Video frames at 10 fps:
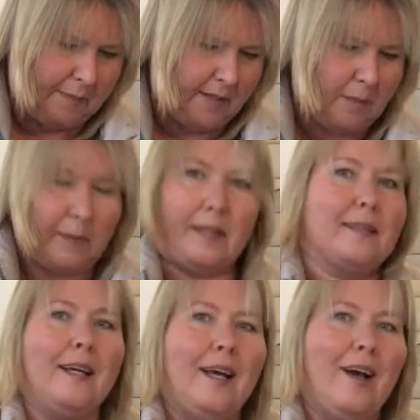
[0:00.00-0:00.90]
into place.
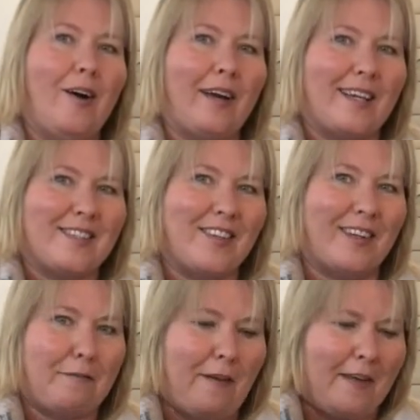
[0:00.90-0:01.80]
Okay, so you're
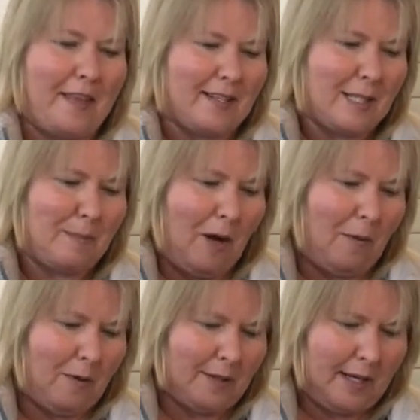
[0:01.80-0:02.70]
gonna find that
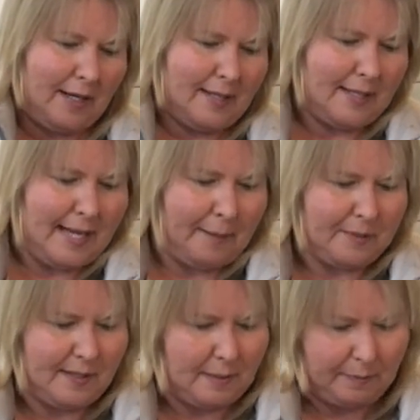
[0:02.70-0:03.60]
spot where it kind of
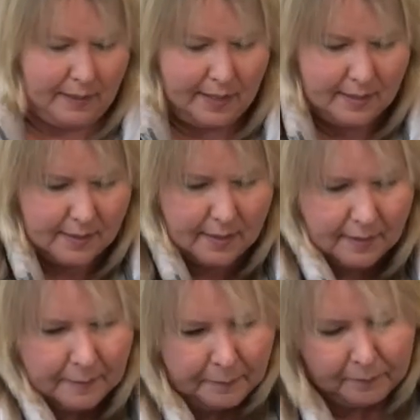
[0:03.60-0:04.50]
snaps into place,
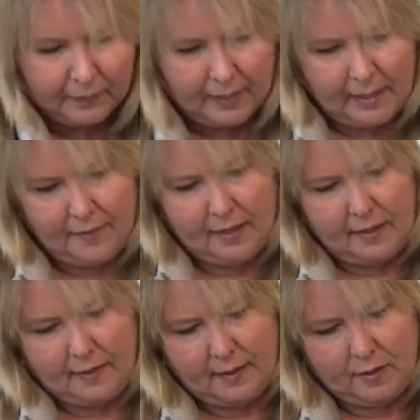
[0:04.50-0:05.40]
and then
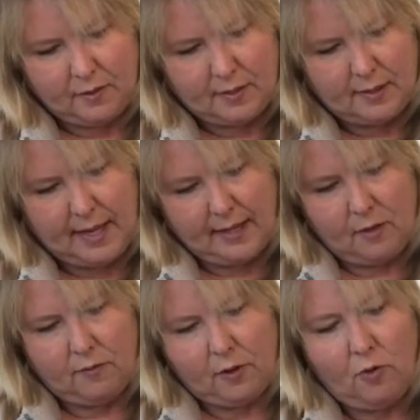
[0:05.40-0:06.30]
I think you slide it
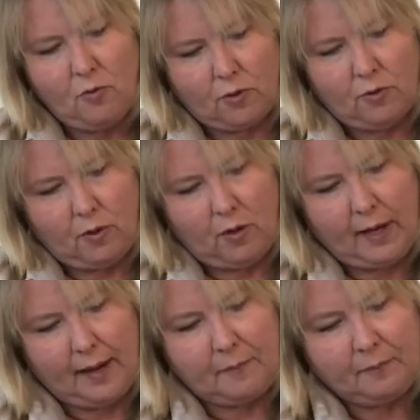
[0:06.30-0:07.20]
over. Oh, cool,
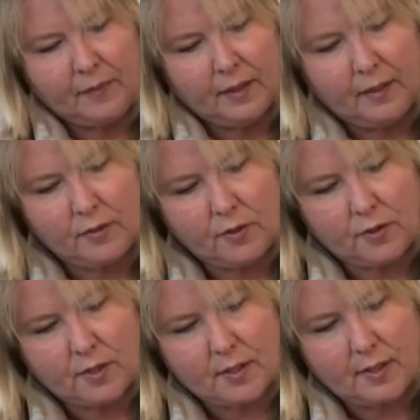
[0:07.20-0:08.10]
okay. So you're
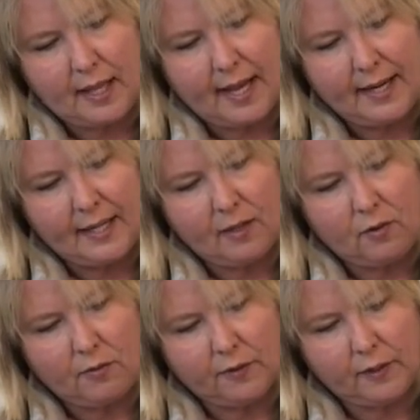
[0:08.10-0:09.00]
sliding it
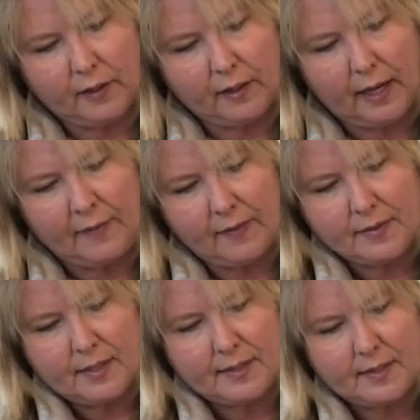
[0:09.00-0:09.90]
over, and then
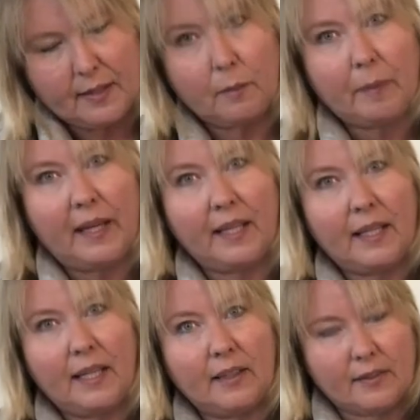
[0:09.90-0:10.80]
see this little
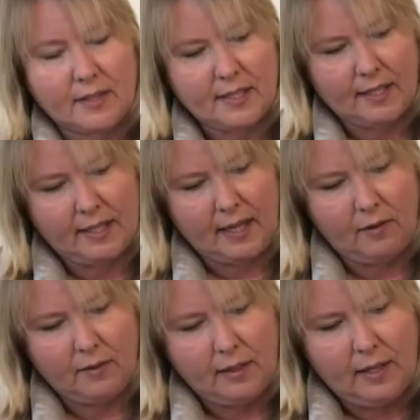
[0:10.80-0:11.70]
pin here sticking
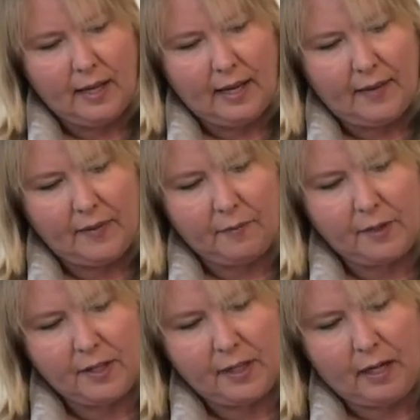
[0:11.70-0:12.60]
out, and then
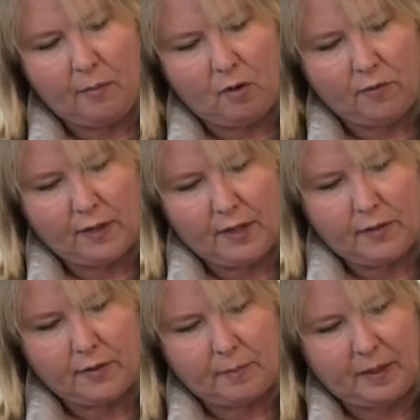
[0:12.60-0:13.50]
when you come over
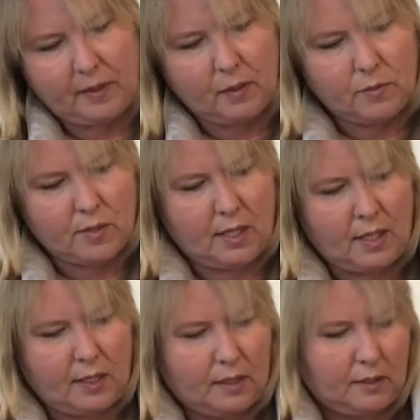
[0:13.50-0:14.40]
here, the pin goes in.